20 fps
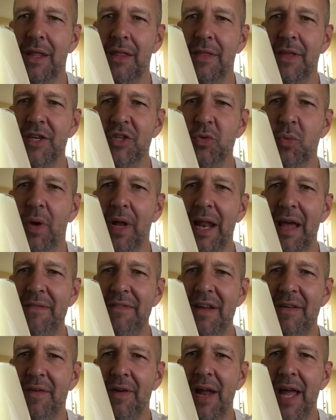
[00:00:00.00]
This one I've
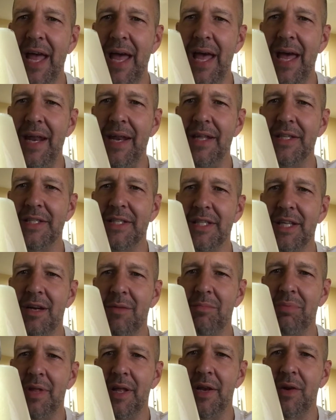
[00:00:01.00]
never had. It's their
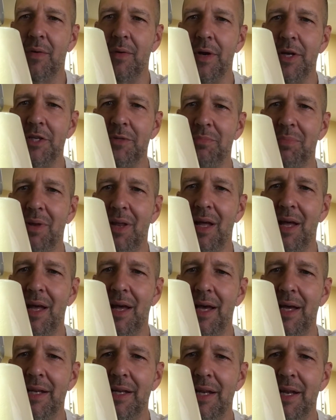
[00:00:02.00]
Blood Orange
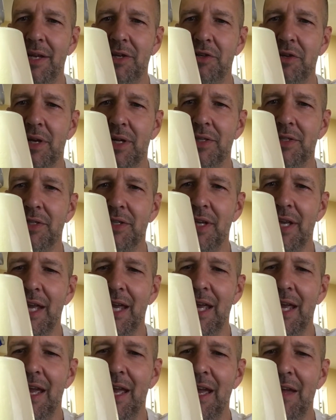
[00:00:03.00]
Blonde, and as you can
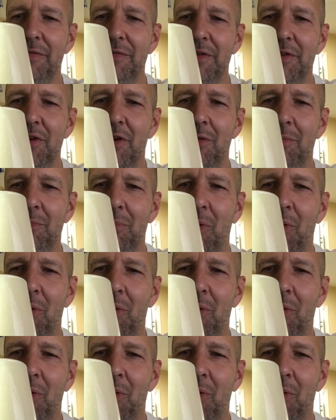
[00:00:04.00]
see, if you don't